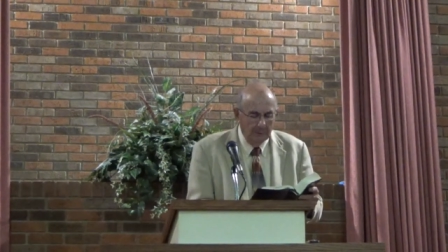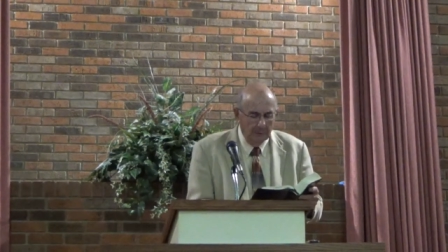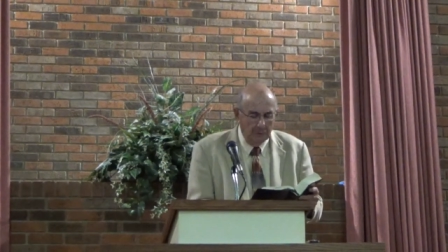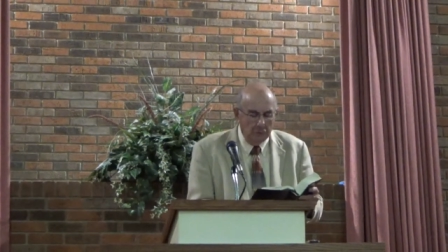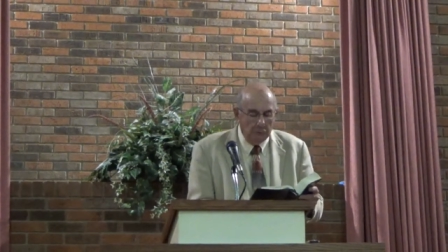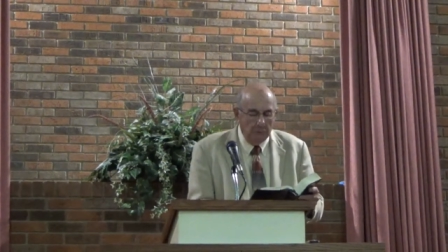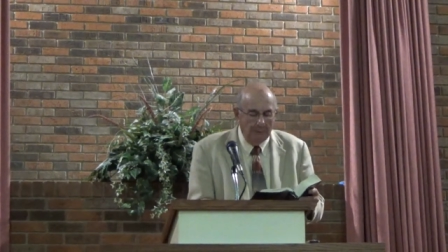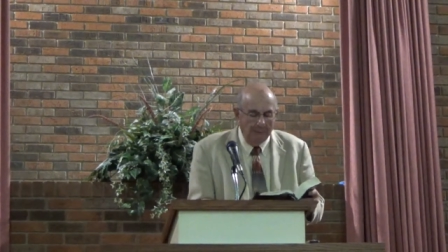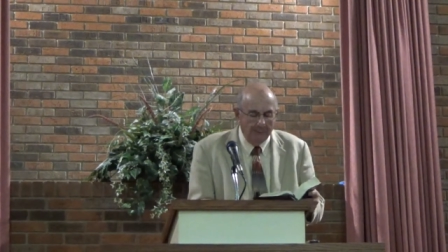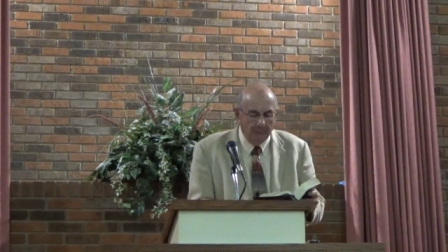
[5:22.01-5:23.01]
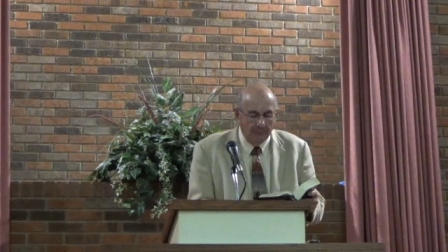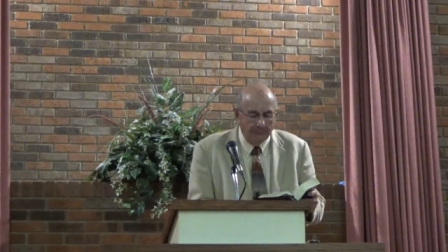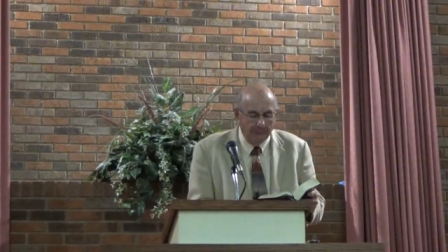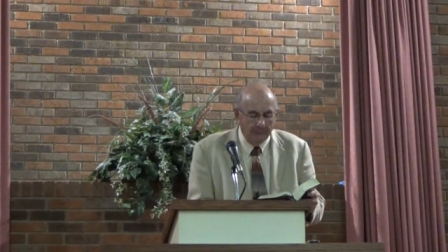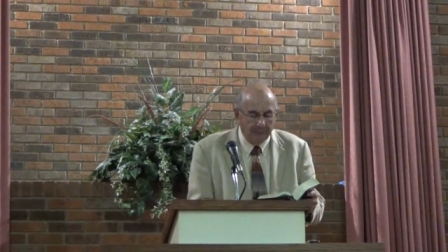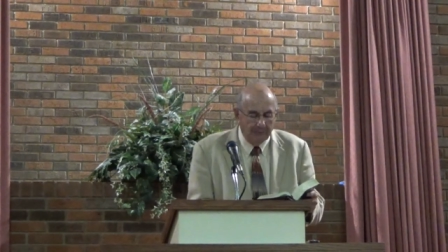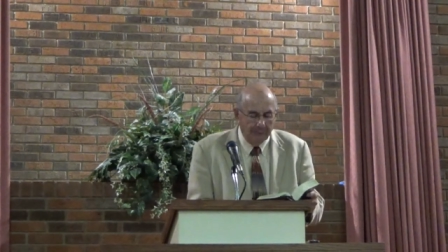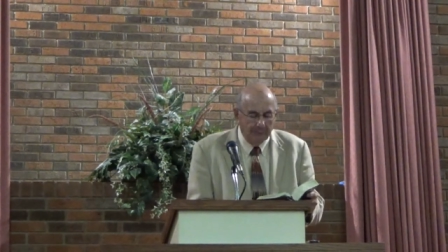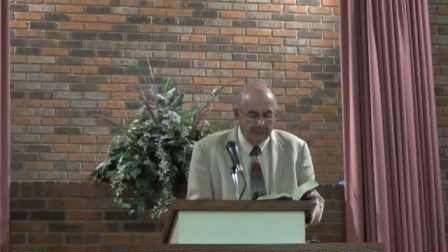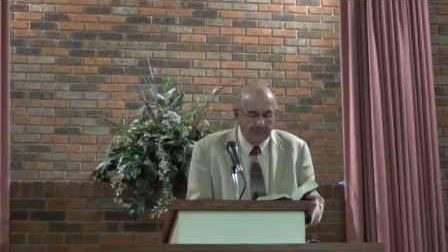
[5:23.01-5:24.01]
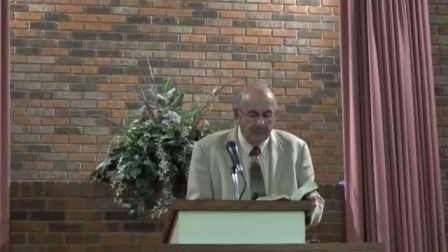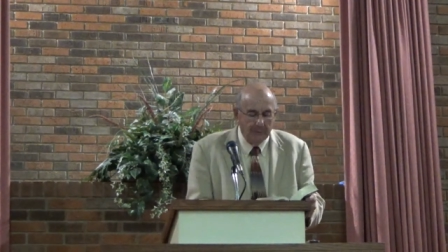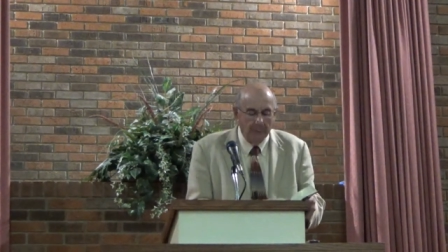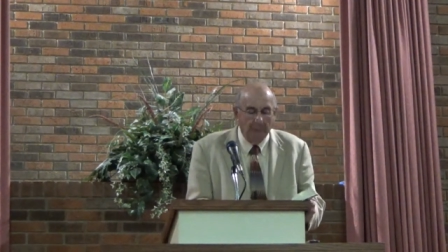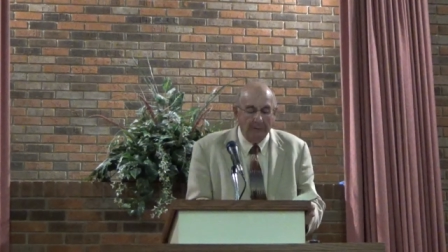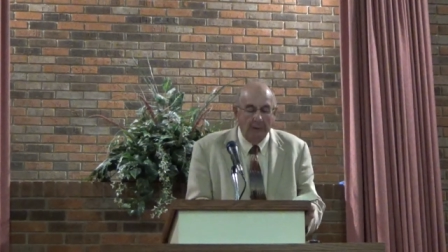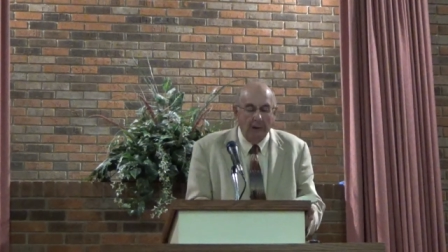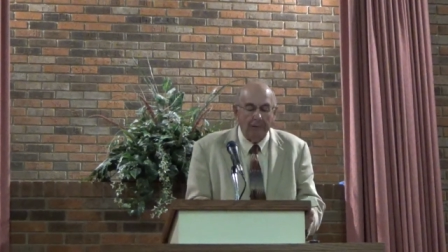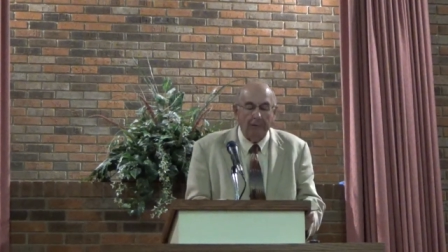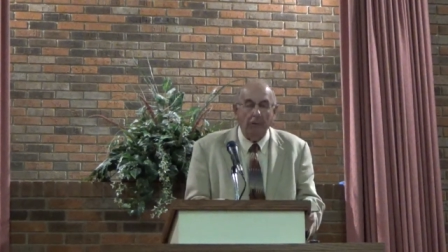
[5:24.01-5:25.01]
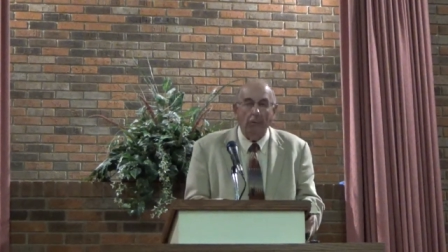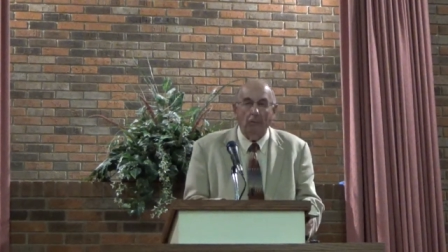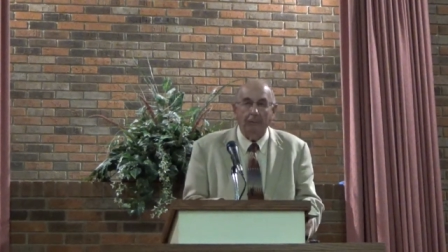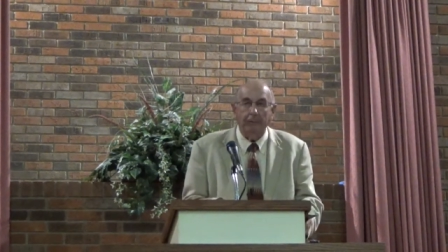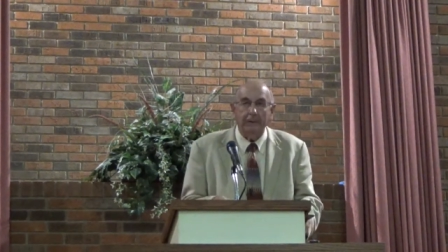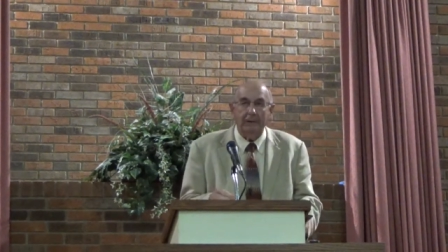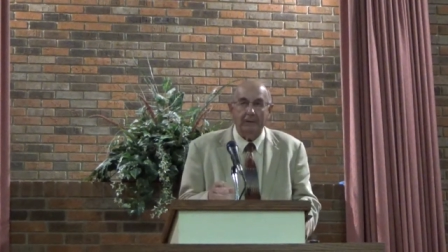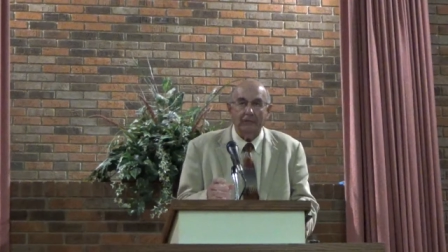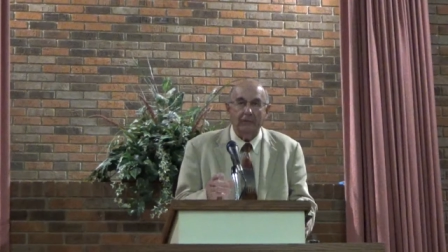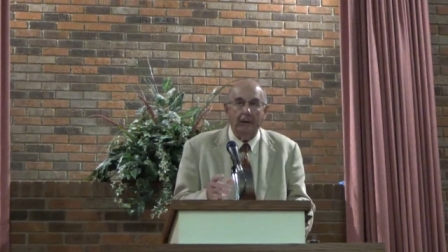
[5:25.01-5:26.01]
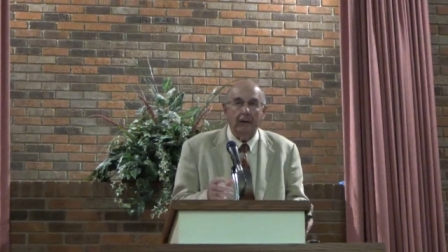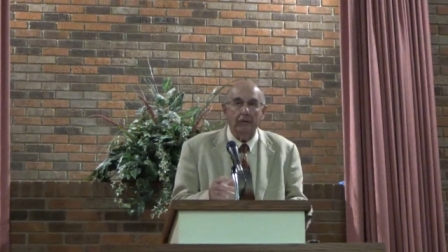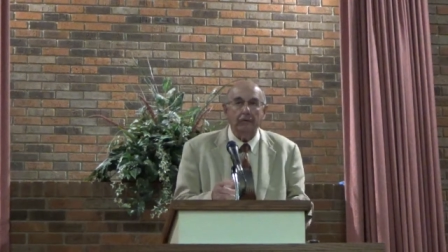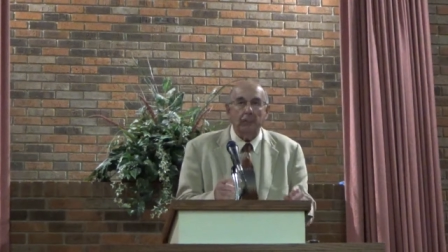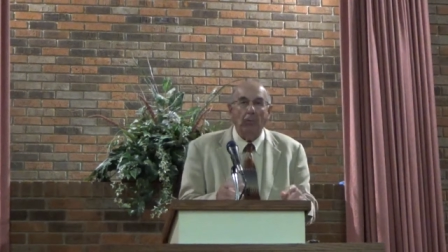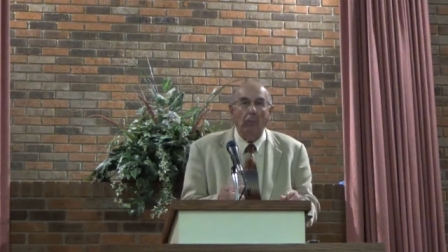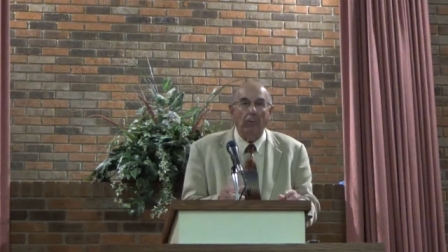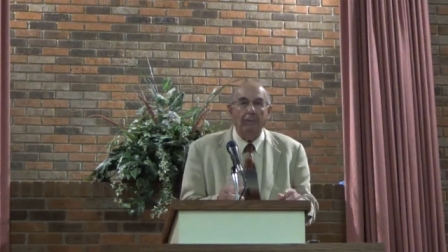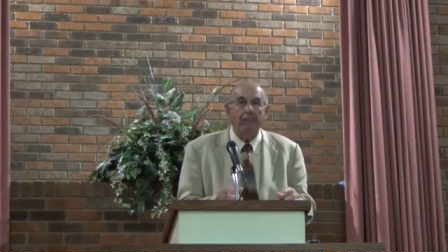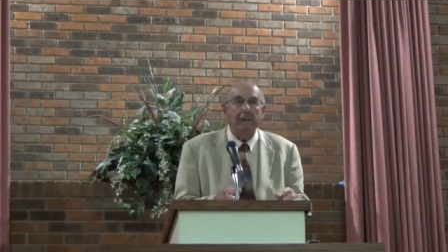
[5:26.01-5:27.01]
Who can forgive sins but God alone? Yes, there's the point.